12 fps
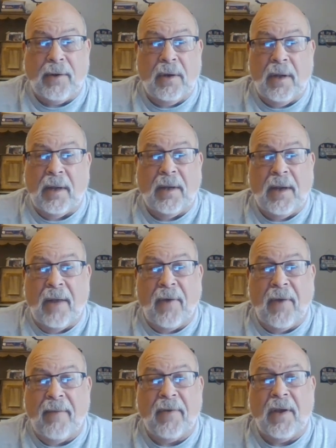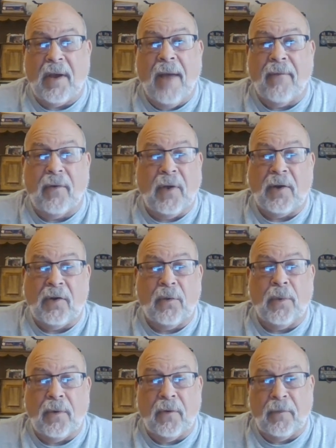and never having a conversation
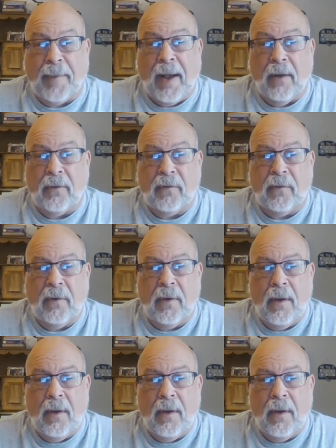with your spouse.